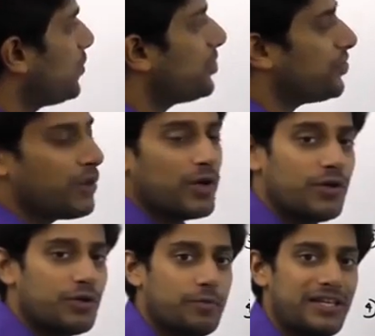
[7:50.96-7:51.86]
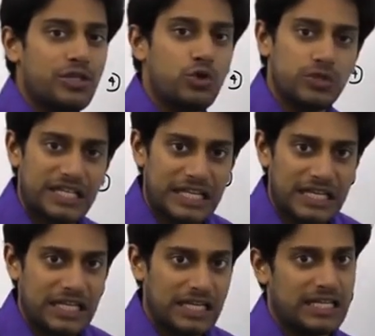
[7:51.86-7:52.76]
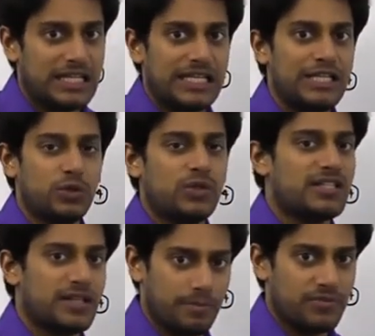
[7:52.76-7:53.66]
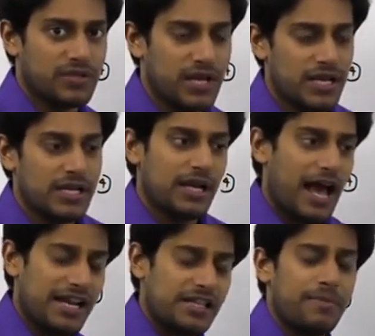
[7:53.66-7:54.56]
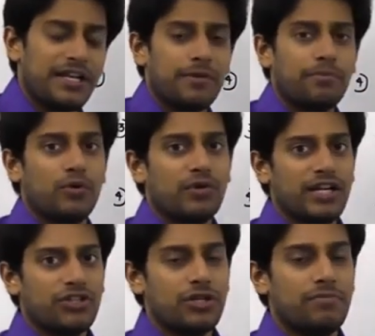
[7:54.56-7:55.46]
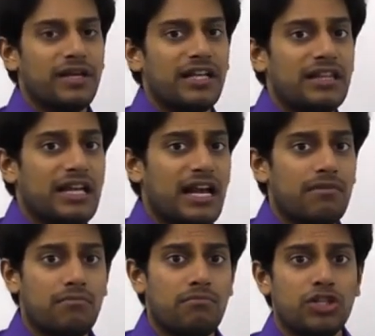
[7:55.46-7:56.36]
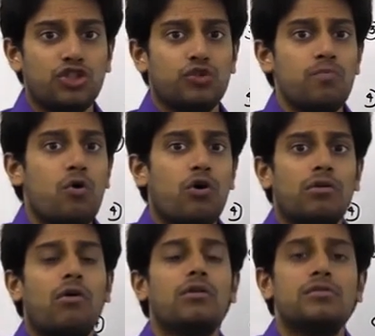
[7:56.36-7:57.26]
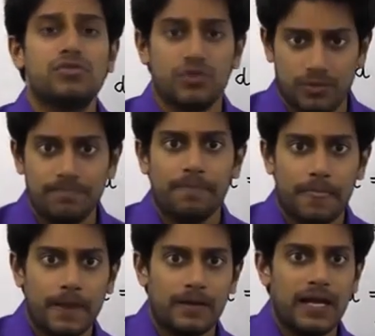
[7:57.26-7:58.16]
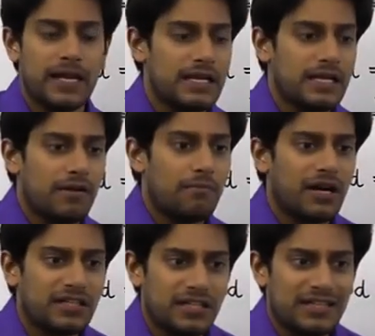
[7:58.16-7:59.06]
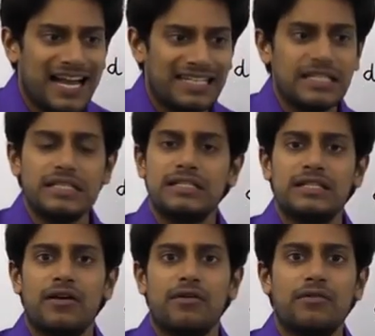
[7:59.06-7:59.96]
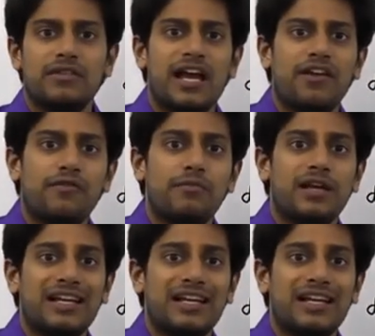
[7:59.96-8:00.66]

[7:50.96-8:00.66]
which you are going to be using into the sums. Arithmetic progression may, there are much more also, okay, but that is there from the